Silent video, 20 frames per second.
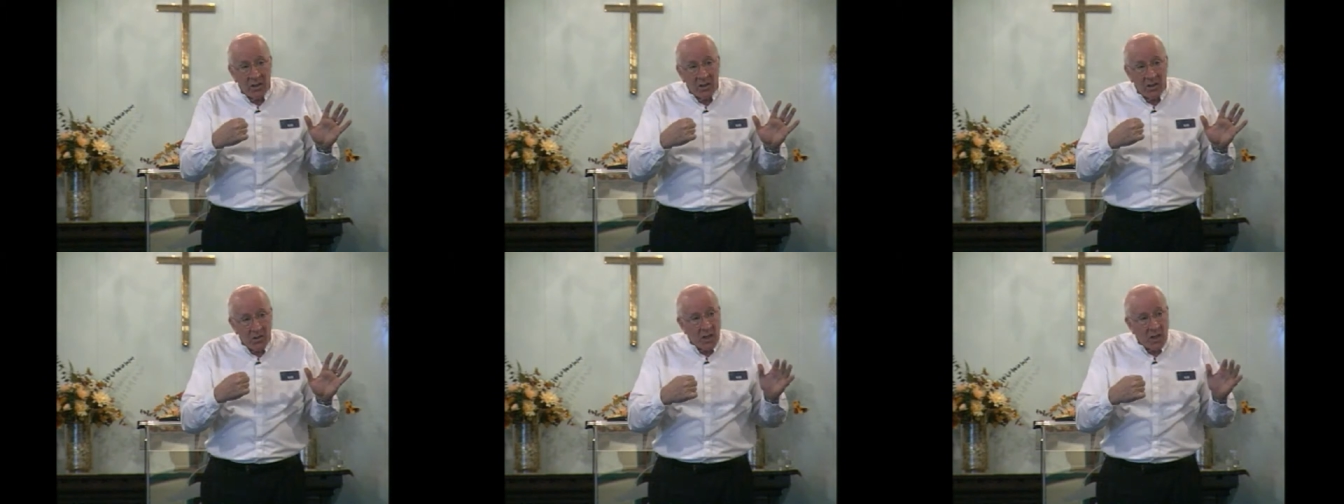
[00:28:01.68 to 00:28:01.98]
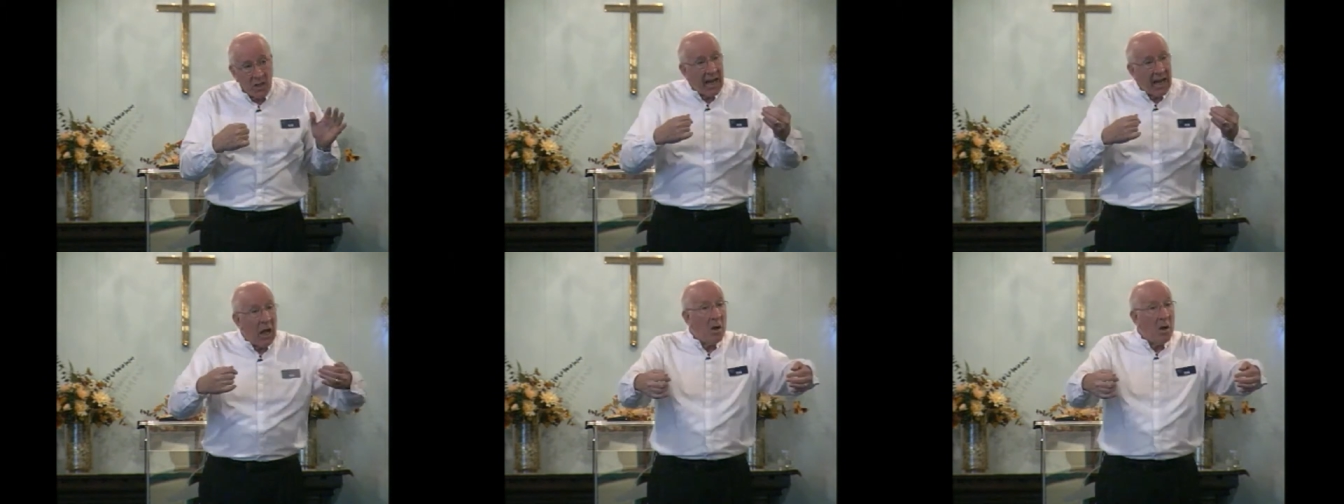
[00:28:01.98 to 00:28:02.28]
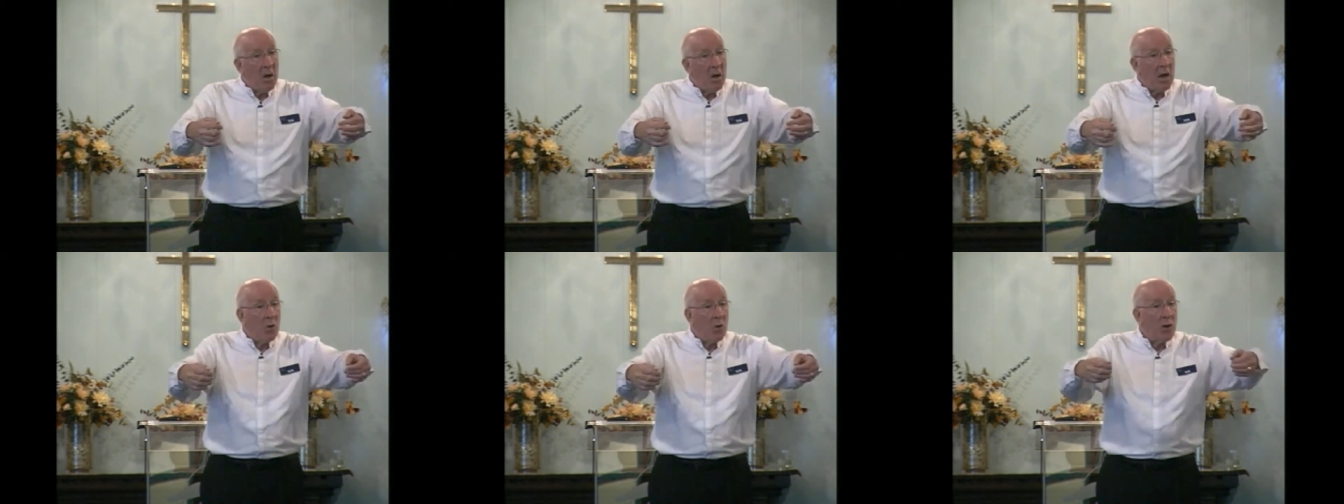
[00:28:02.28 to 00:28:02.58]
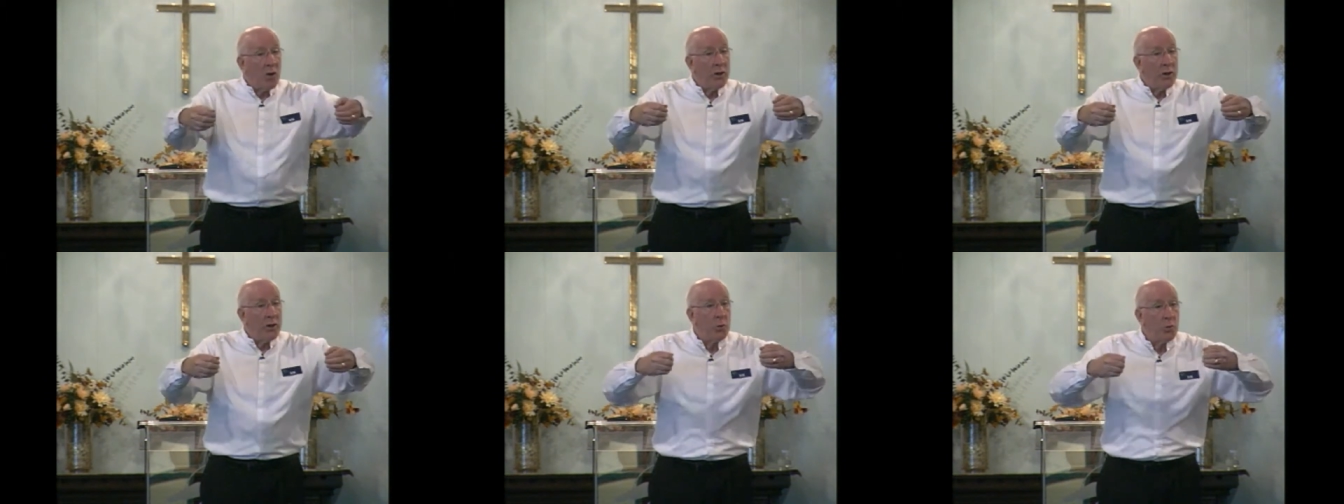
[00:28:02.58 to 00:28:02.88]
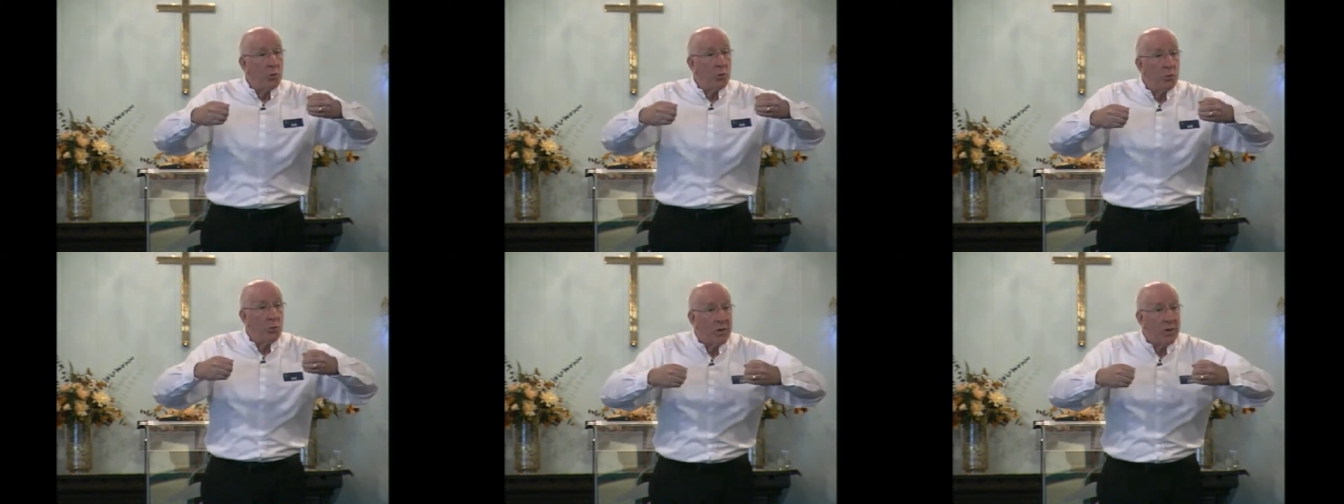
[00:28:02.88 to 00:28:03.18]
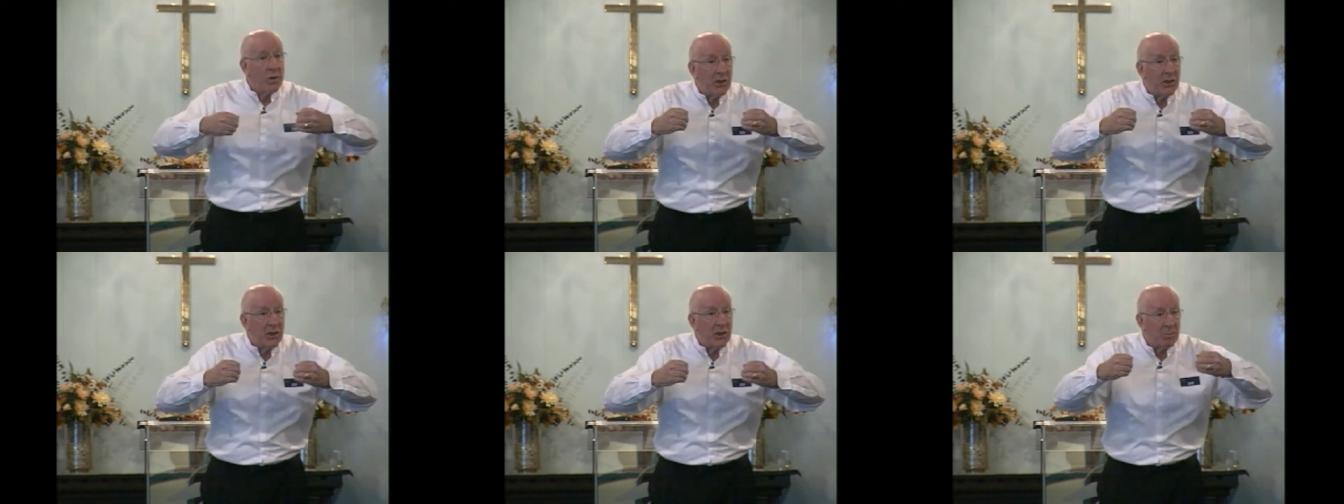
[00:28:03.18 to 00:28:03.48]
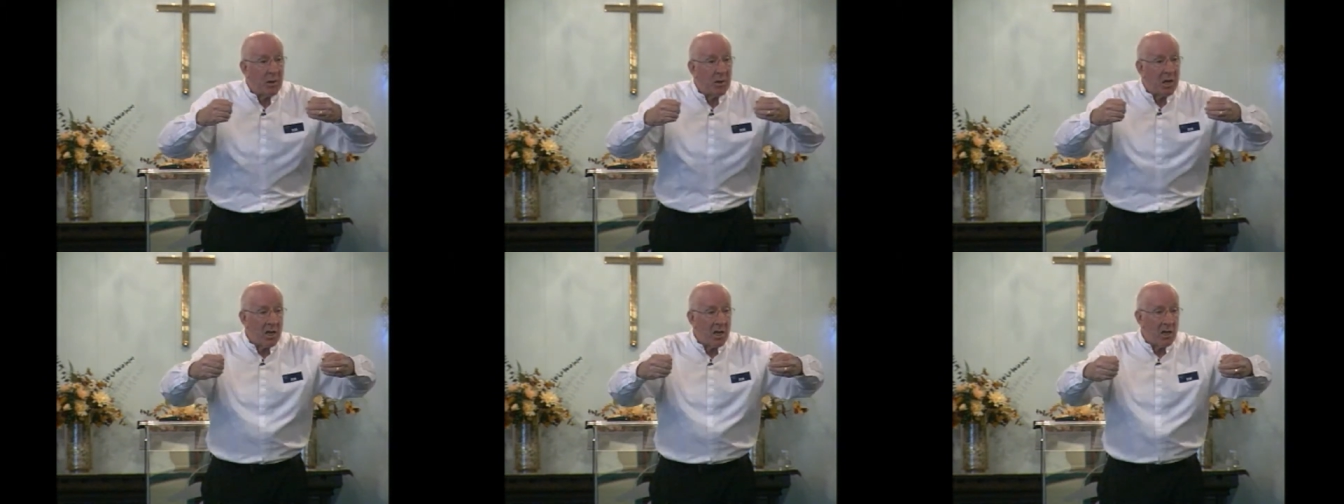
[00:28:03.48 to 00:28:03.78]
to decide how I'm going to
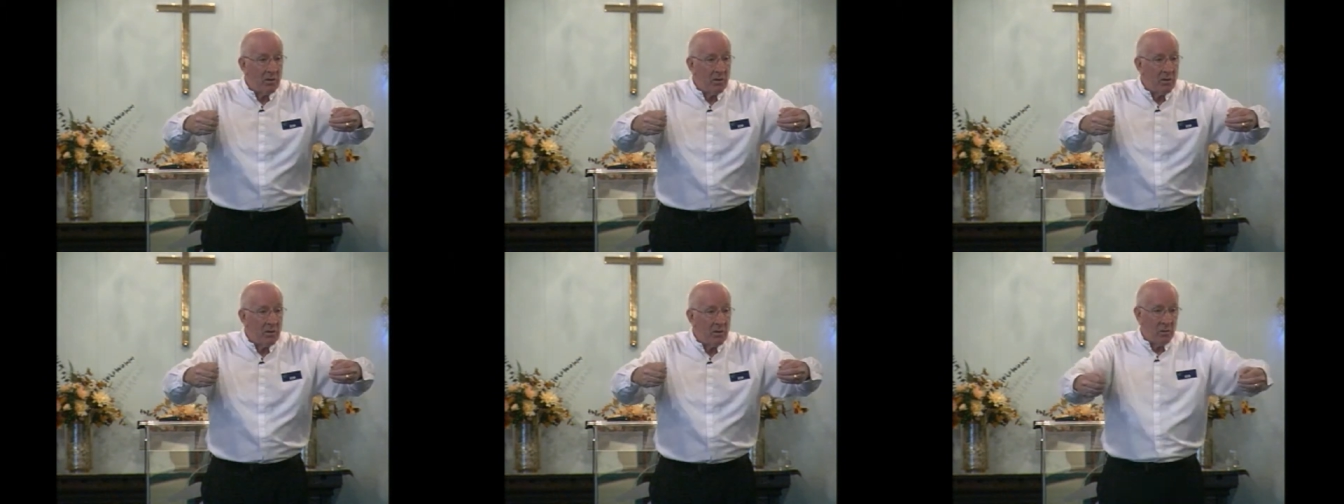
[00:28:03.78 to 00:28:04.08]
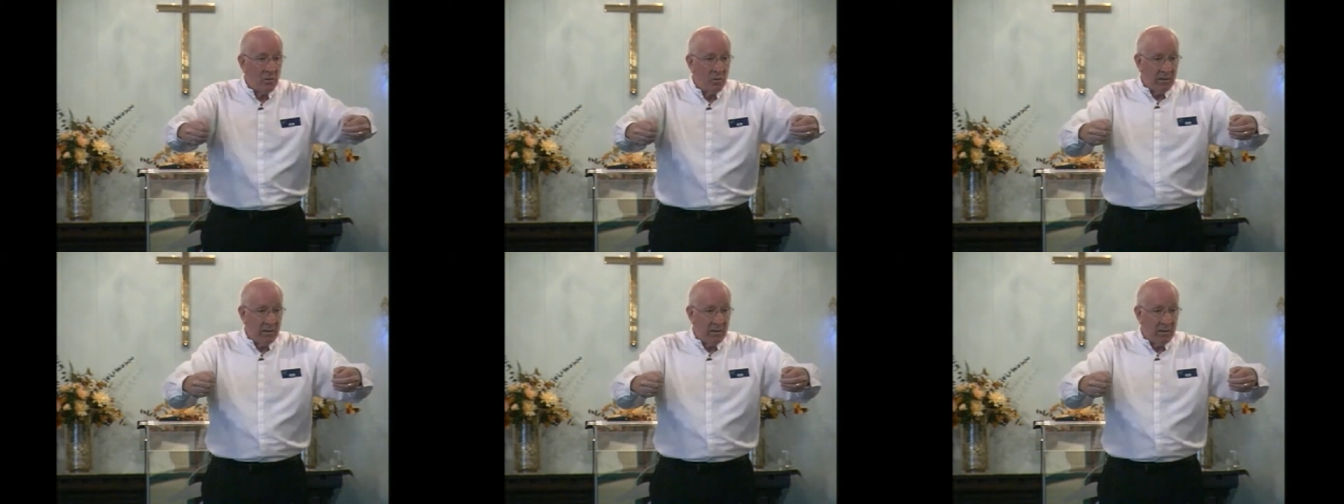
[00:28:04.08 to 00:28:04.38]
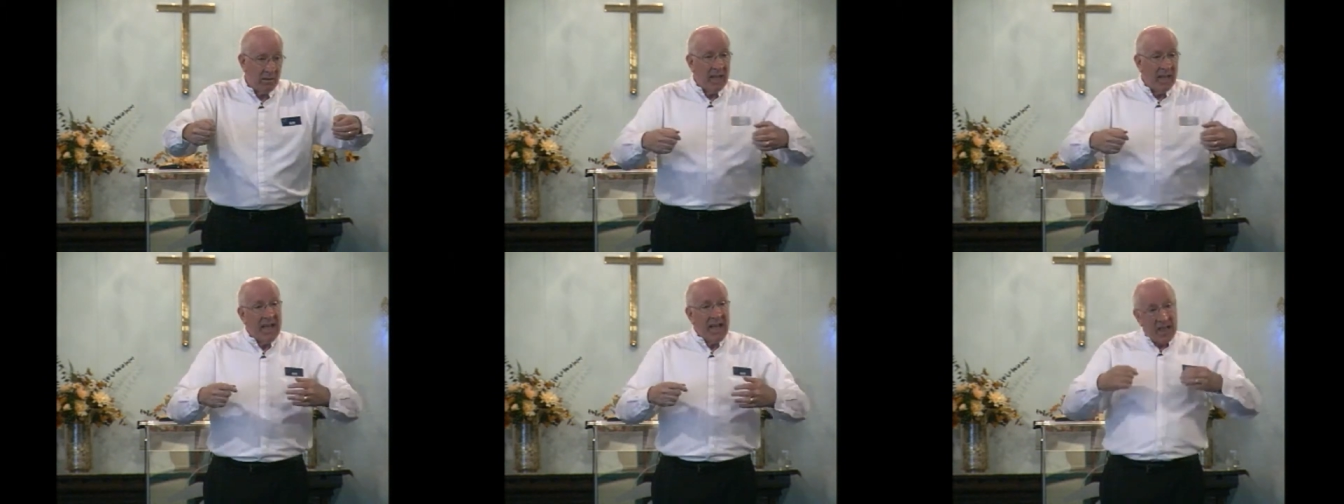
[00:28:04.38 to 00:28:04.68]
respond to it.